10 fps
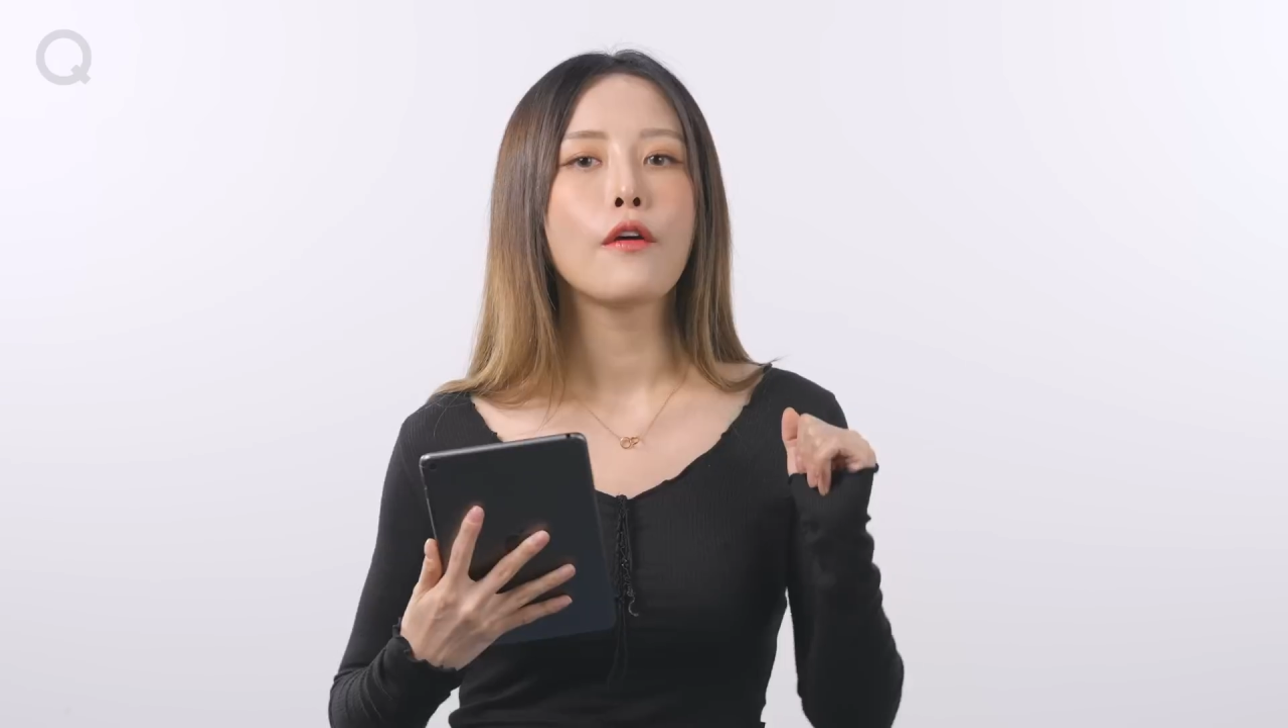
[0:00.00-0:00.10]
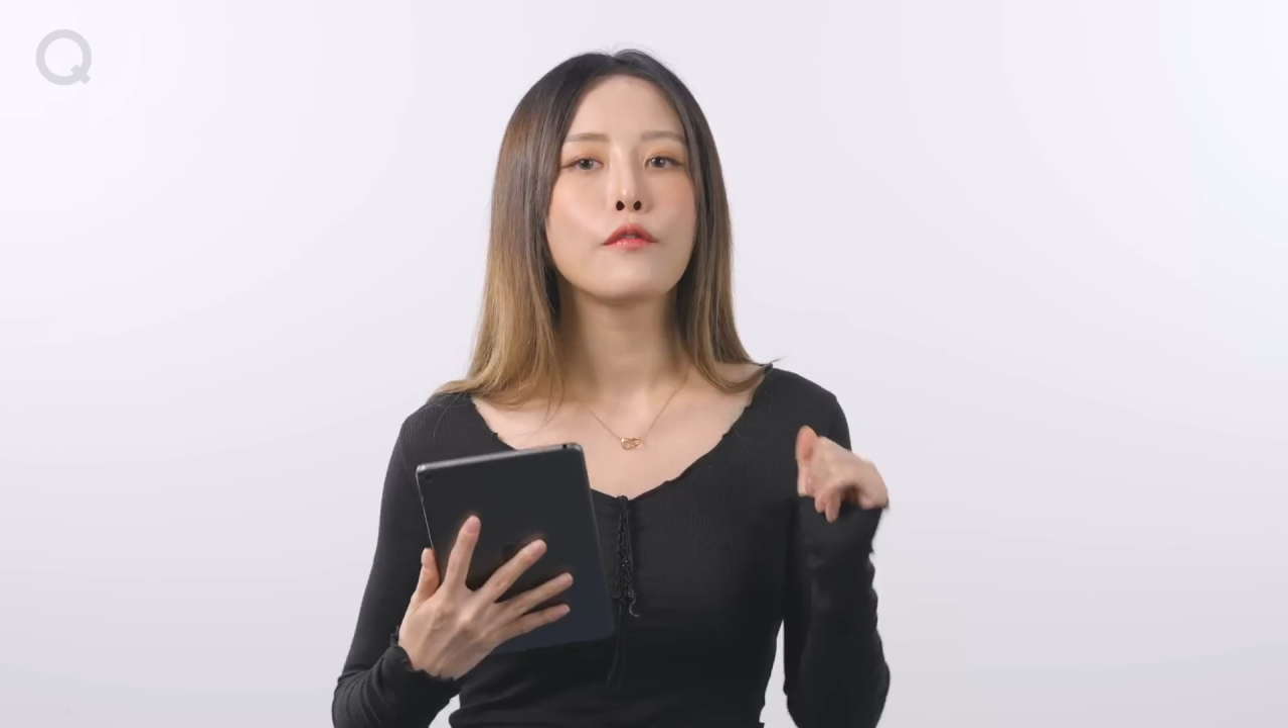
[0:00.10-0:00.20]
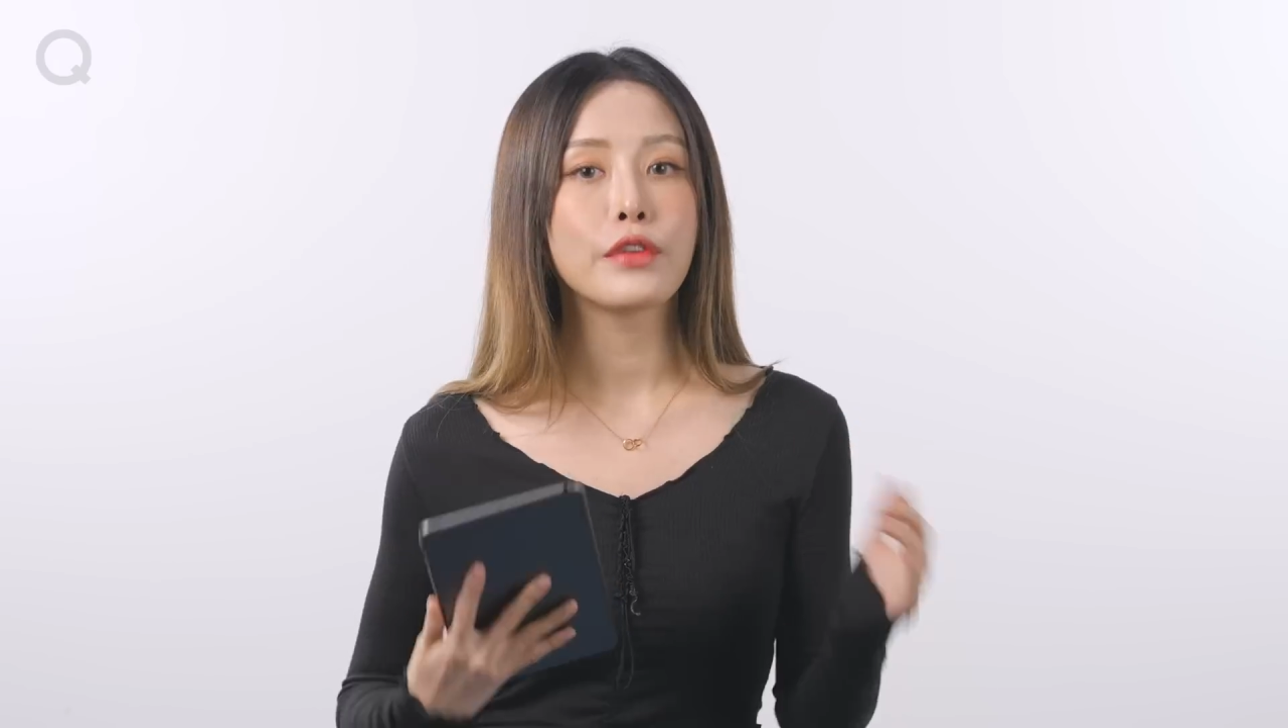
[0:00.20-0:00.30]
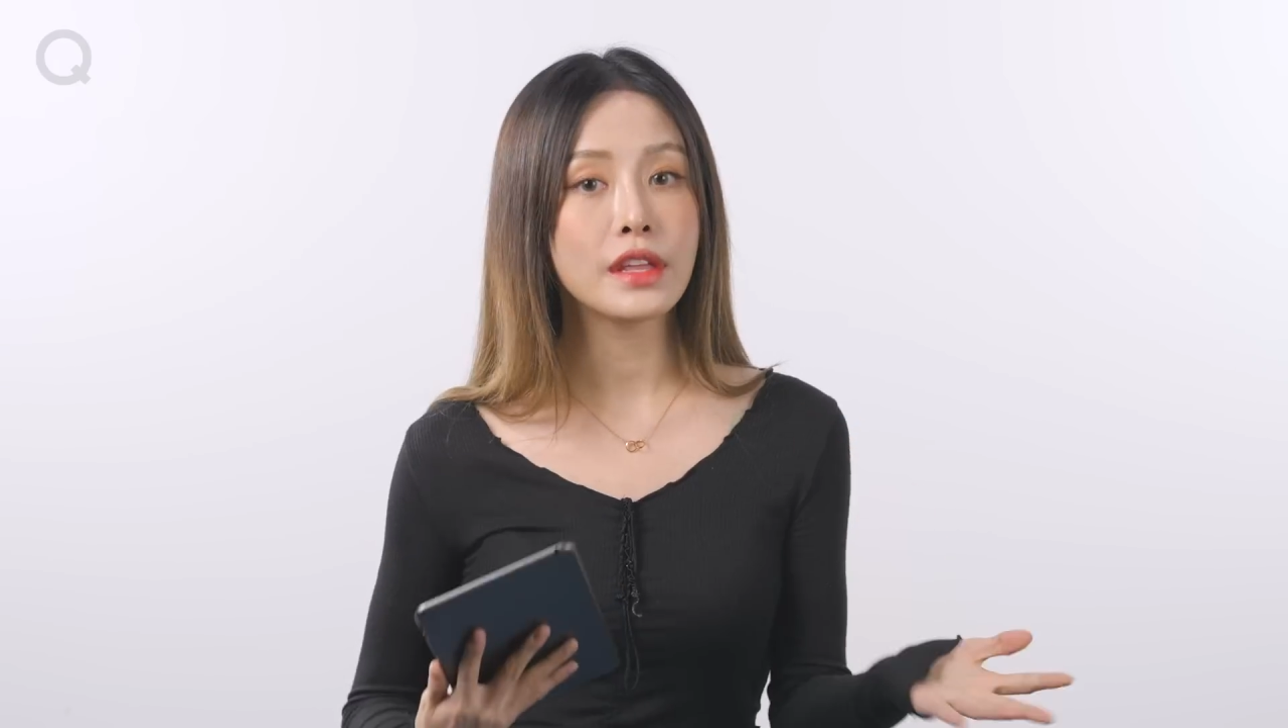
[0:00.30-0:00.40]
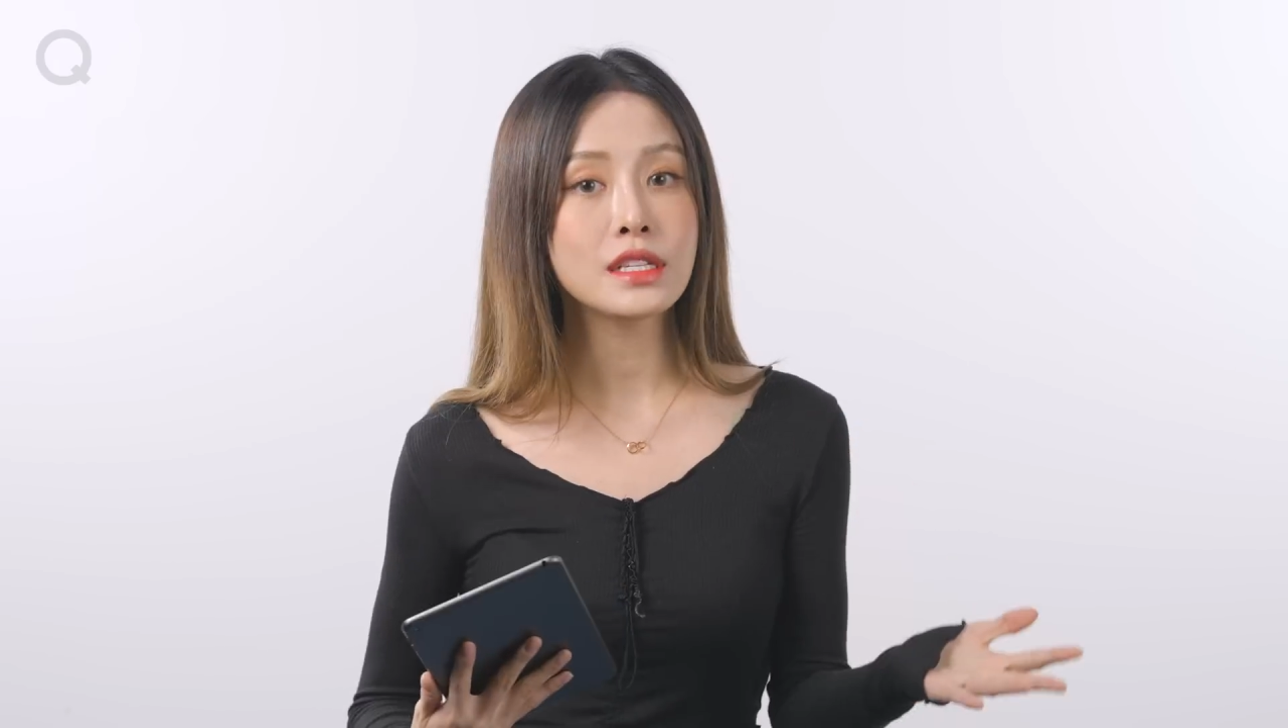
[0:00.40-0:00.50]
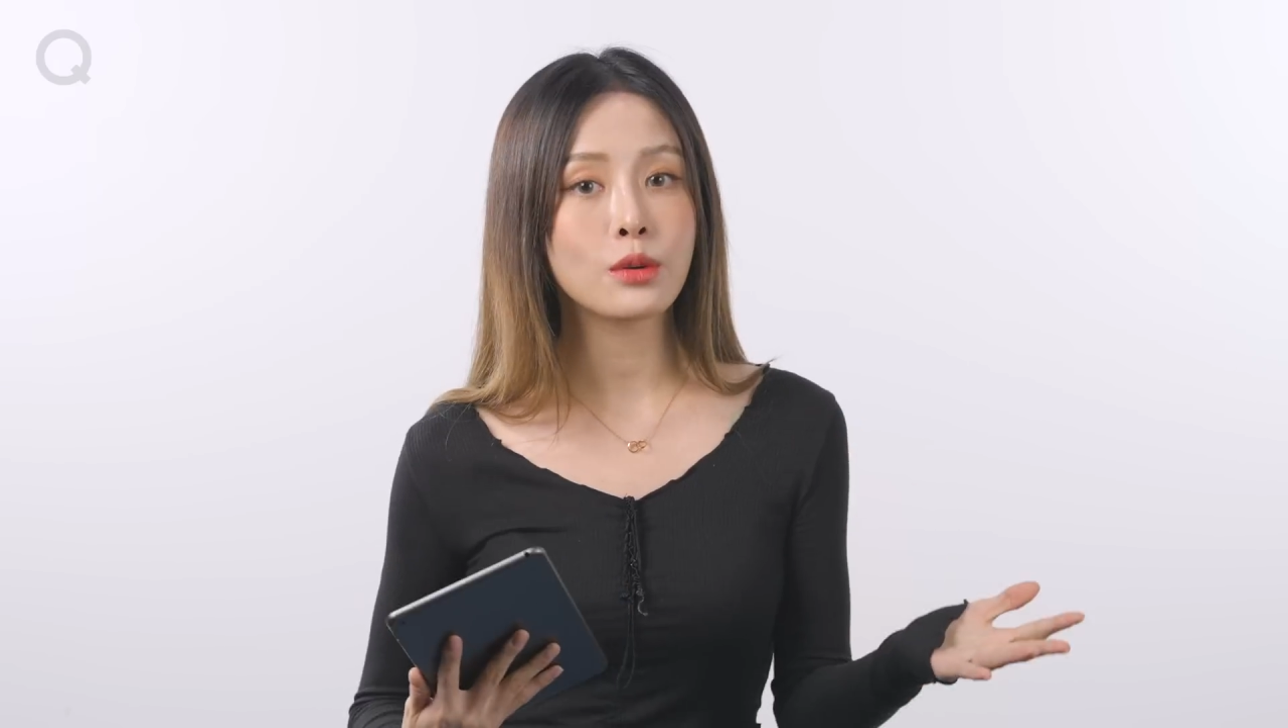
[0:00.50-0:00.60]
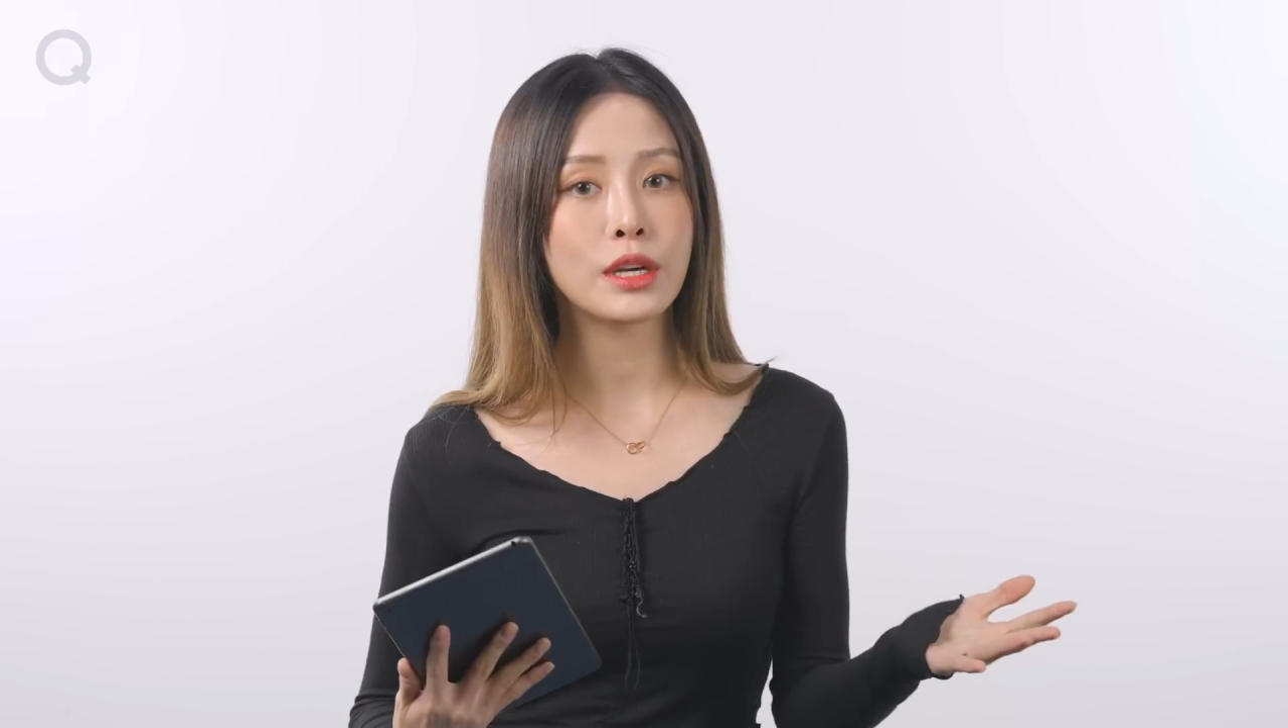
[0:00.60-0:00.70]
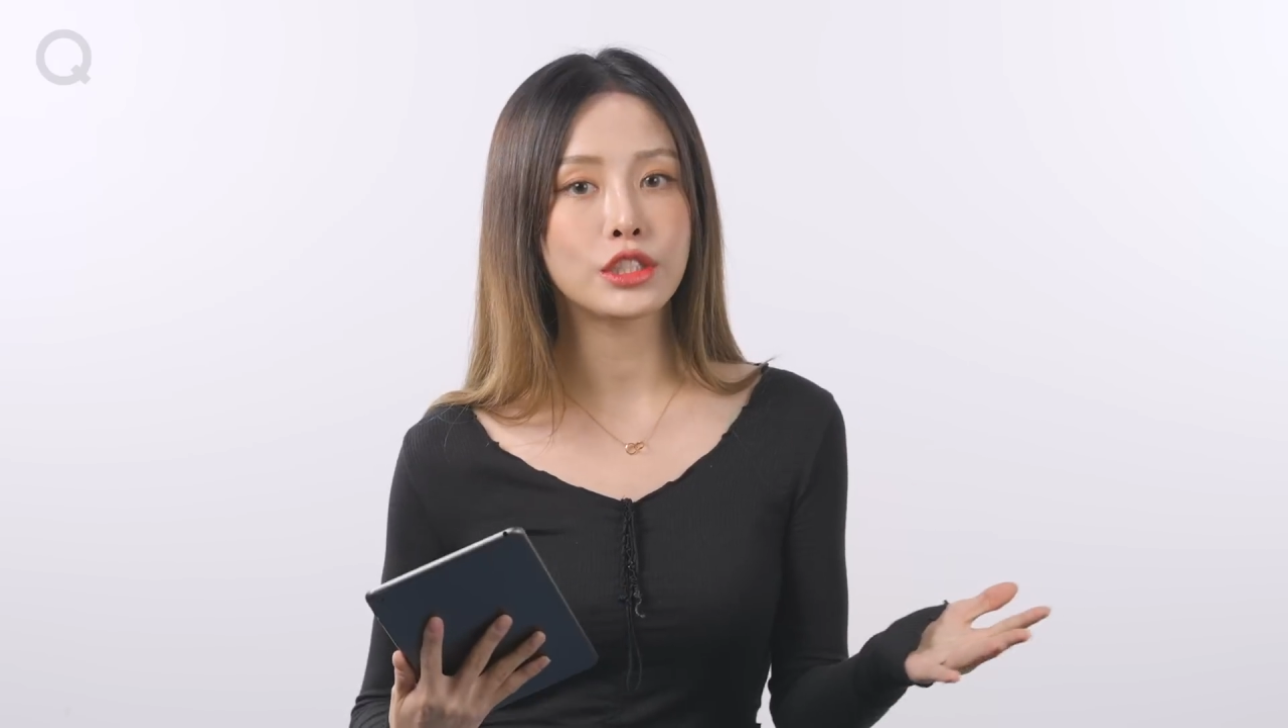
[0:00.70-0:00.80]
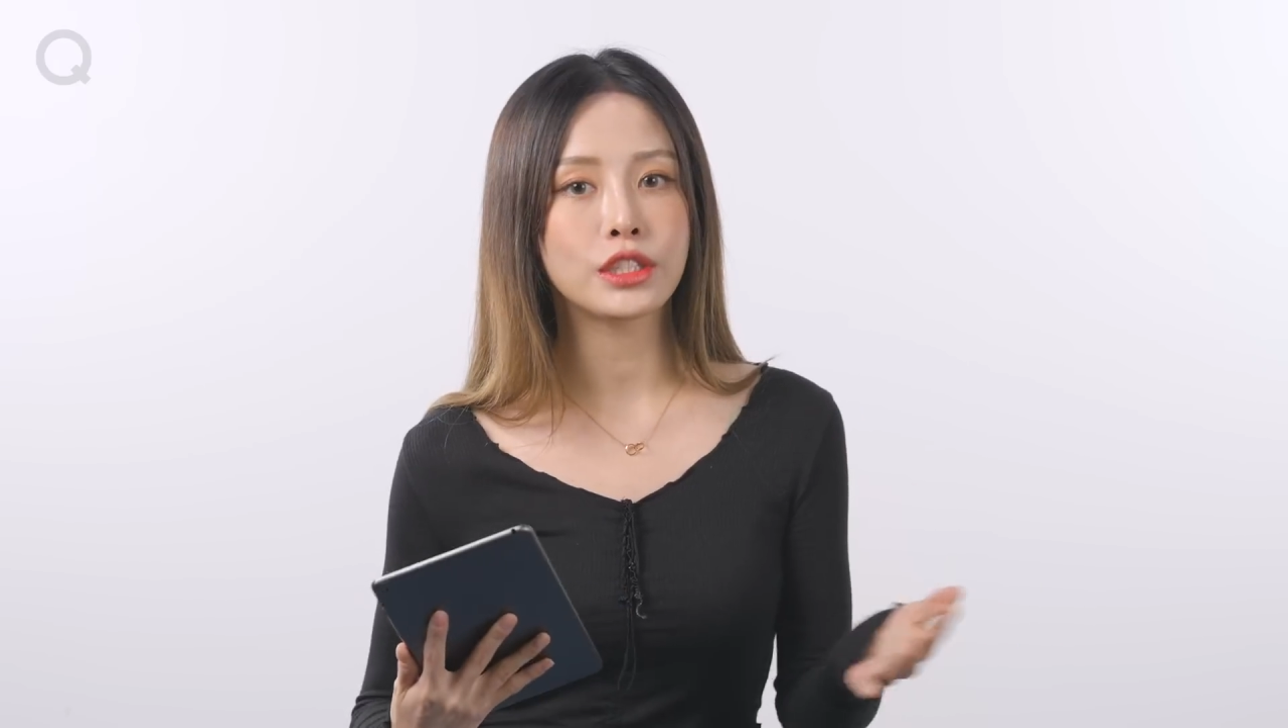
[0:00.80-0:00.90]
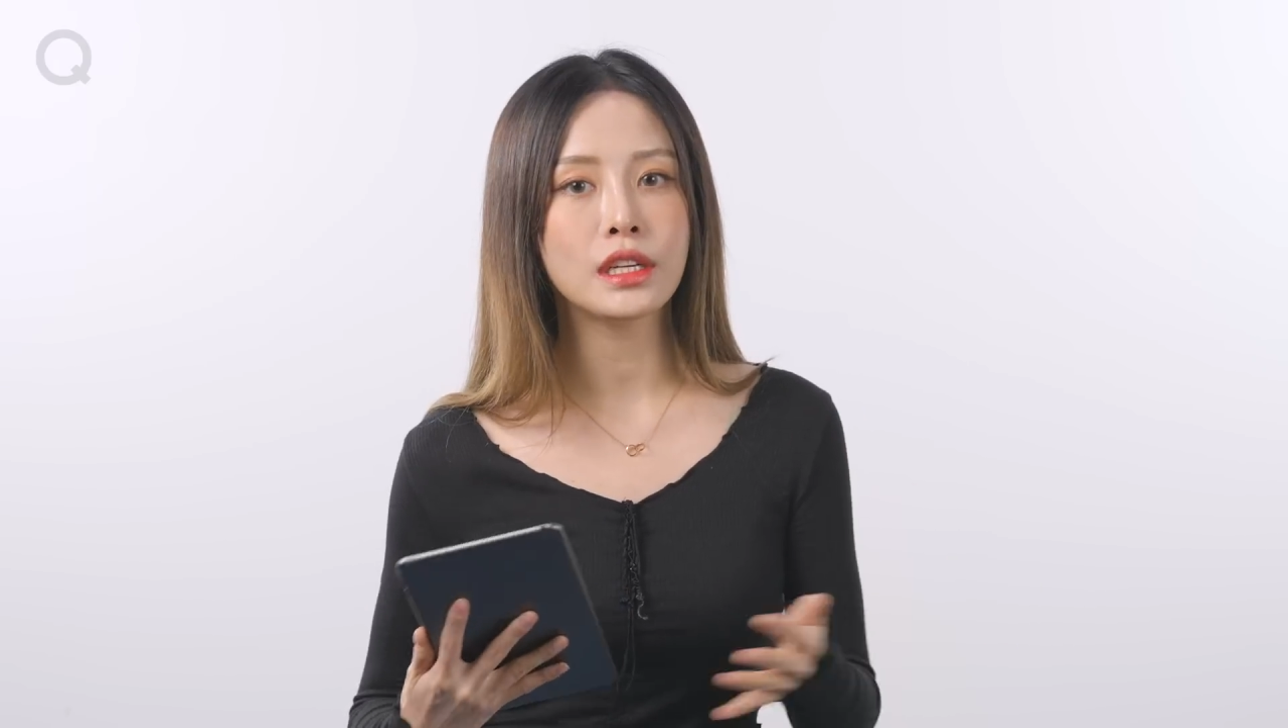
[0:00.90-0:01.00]
For this
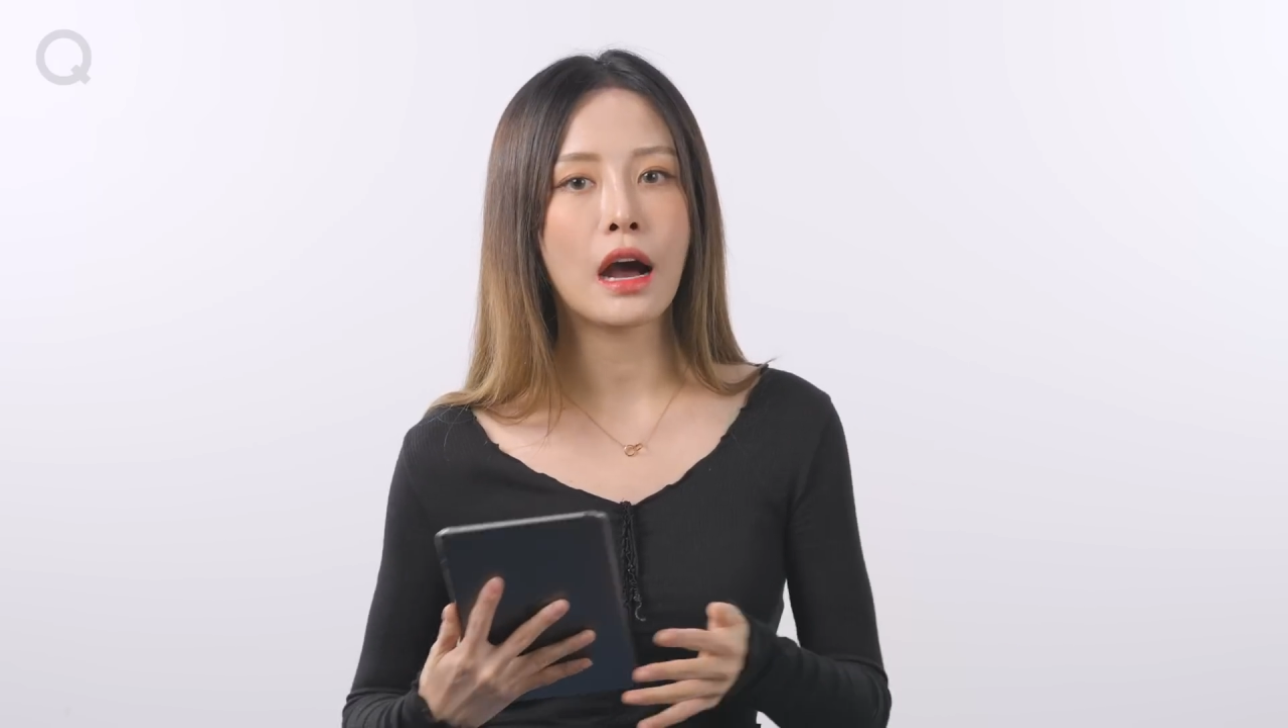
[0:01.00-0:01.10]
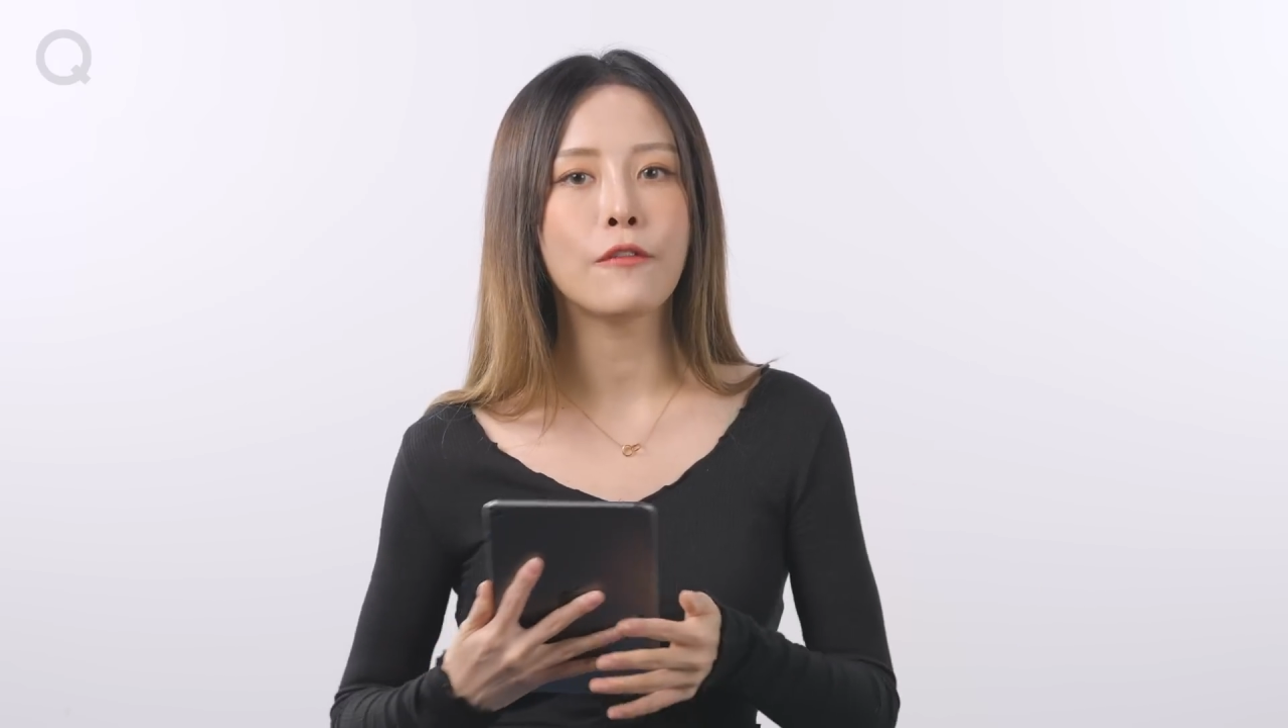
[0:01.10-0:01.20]
question,